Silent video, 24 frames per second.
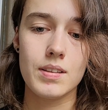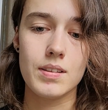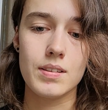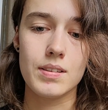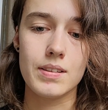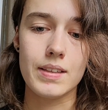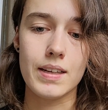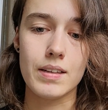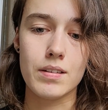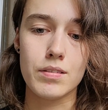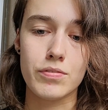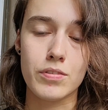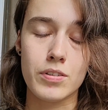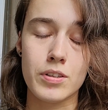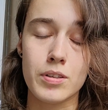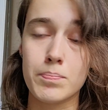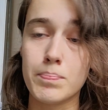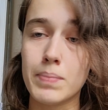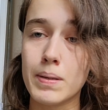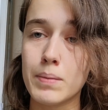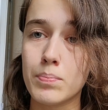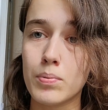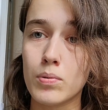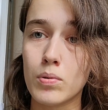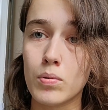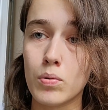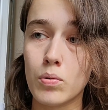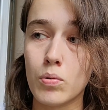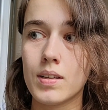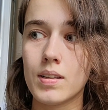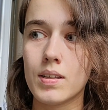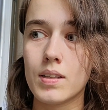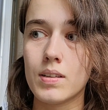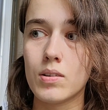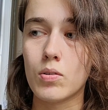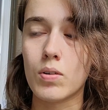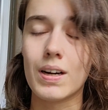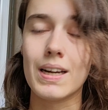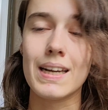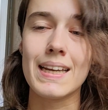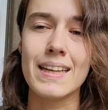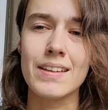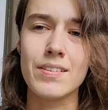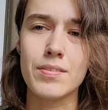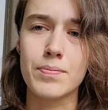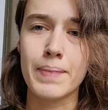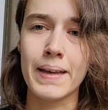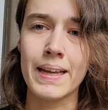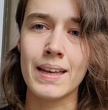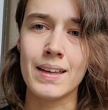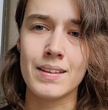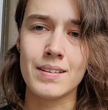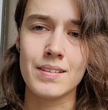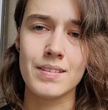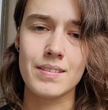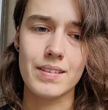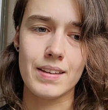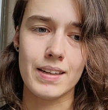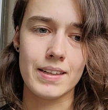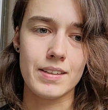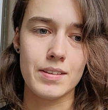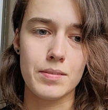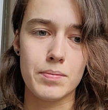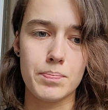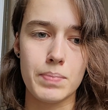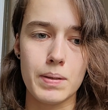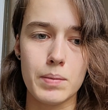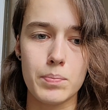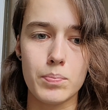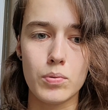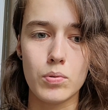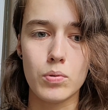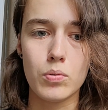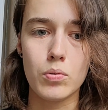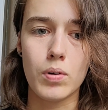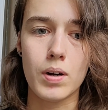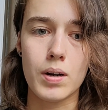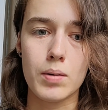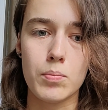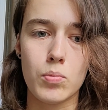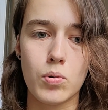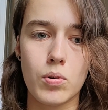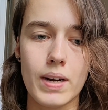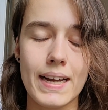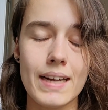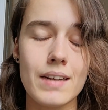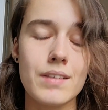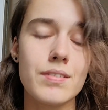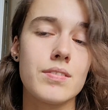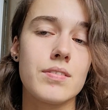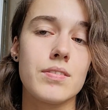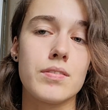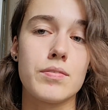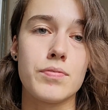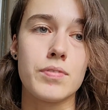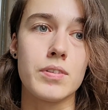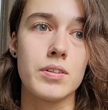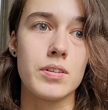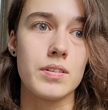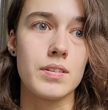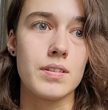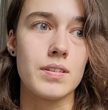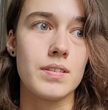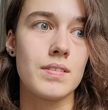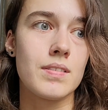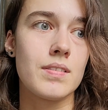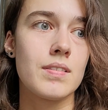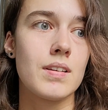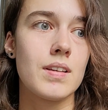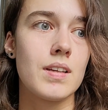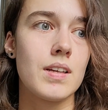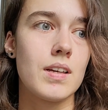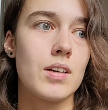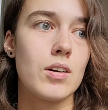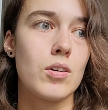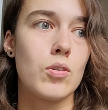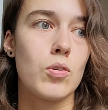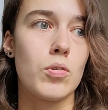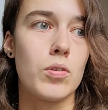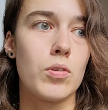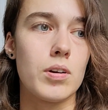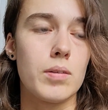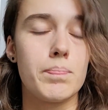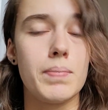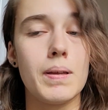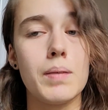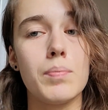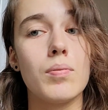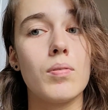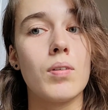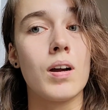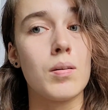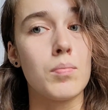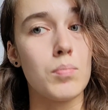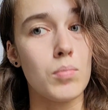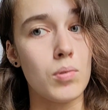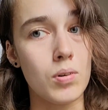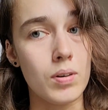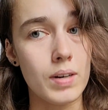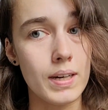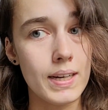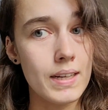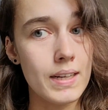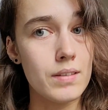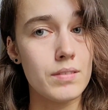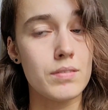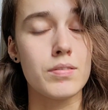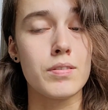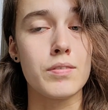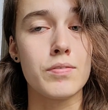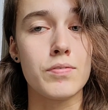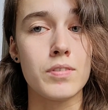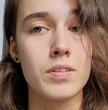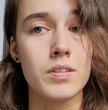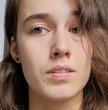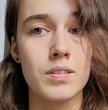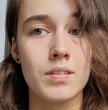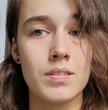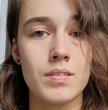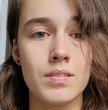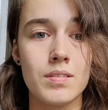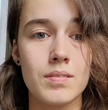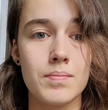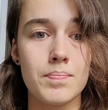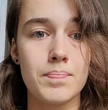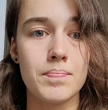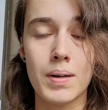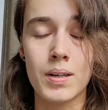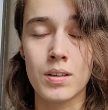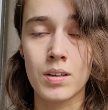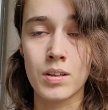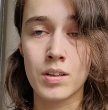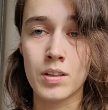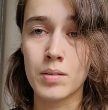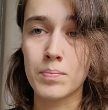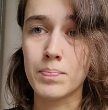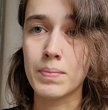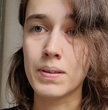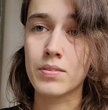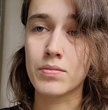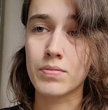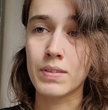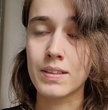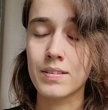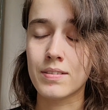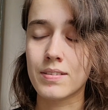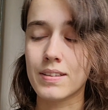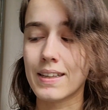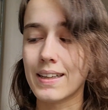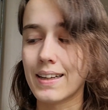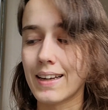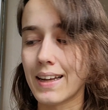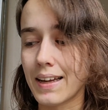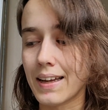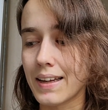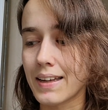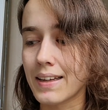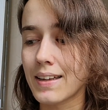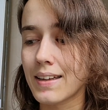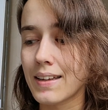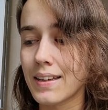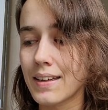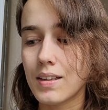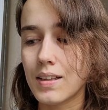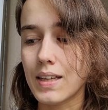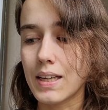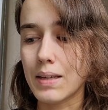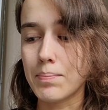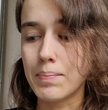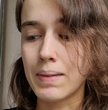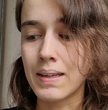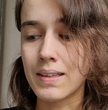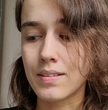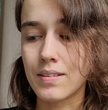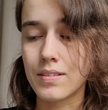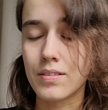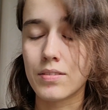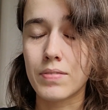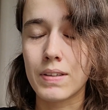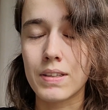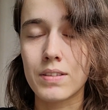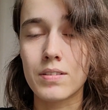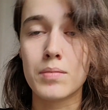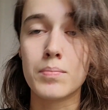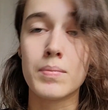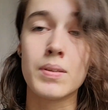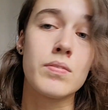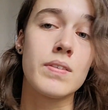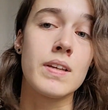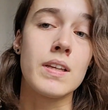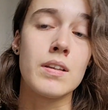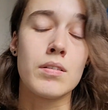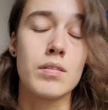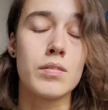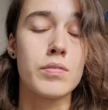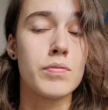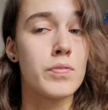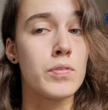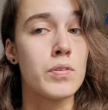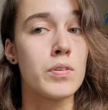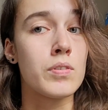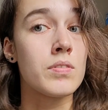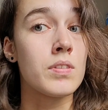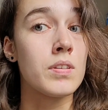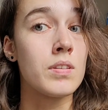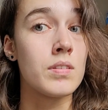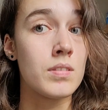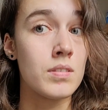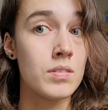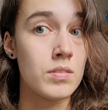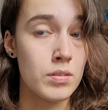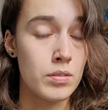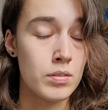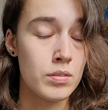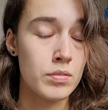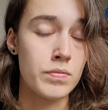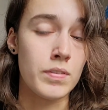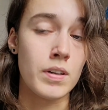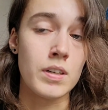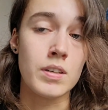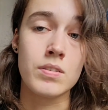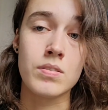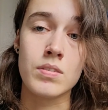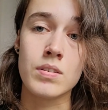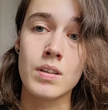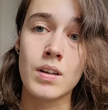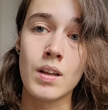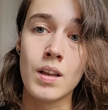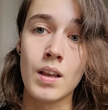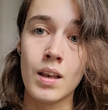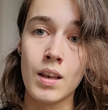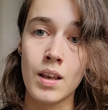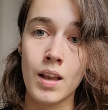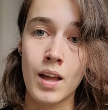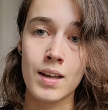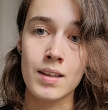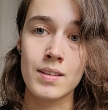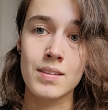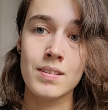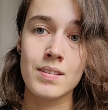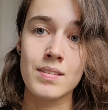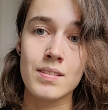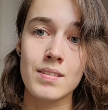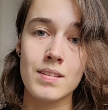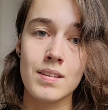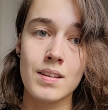than for the people who are less balanced, like the people who are more extroverted or the people who are more introverted, are gonna be switching, like, imagine switching between your first and third function a lot.